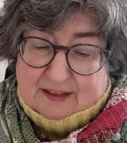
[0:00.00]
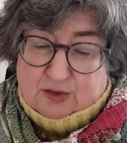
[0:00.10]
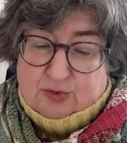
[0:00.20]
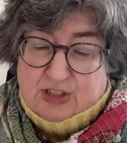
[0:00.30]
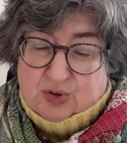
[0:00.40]

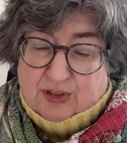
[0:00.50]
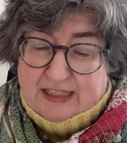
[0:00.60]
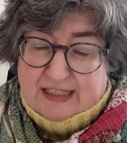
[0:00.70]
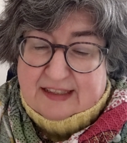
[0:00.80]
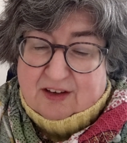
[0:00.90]

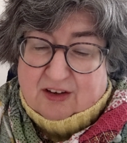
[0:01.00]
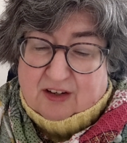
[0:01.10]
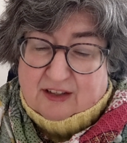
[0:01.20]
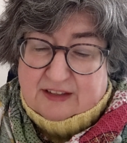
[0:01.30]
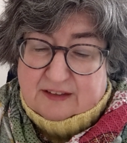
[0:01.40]
Rejoice in
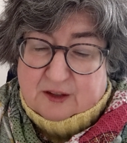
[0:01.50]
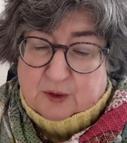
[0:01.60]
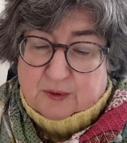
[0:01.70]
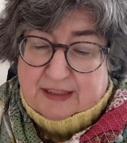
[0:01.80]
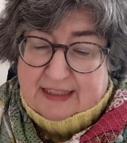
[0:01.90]
God,
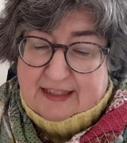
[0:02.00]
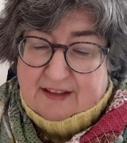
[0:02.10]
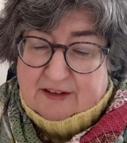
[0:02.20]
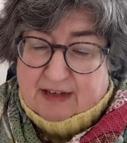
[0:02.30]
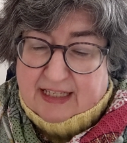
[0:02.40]
O ye
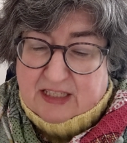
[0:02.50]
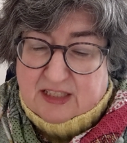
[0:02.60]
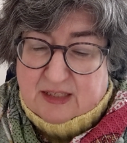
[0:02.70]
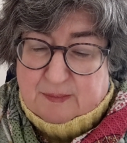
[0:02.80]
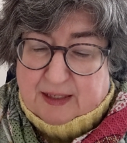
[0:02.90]
that
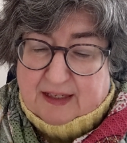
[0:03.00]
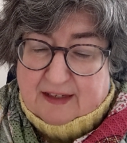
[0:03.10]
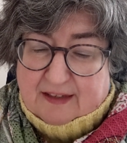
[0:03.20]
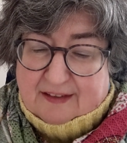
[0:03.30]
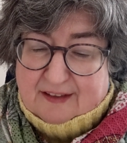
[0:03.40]
righteous be,
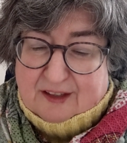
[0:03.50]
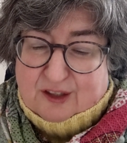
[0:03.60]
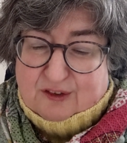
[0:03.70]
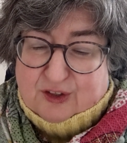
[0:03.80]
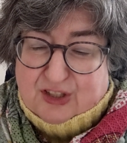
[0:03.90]

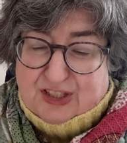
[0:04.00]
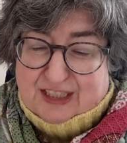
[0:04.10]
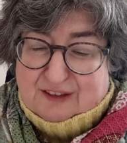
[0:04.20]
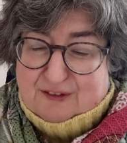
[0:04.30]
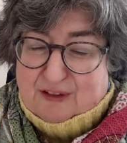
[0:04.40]
for
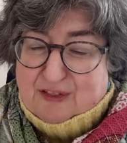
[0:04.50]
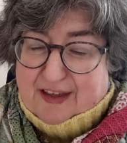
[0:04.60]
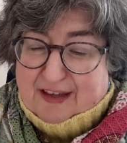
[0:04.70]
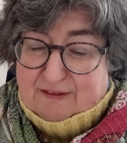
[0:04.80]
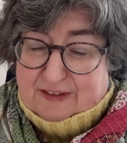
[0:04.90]
cheerful
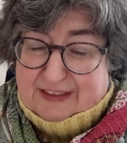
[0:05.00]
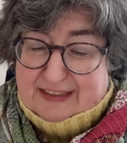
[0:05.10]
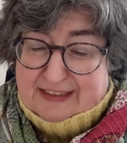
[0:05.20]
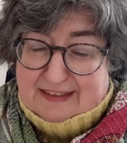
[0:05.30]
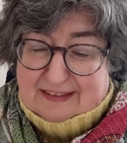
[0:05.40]

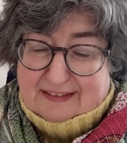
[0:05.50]
thankfulness.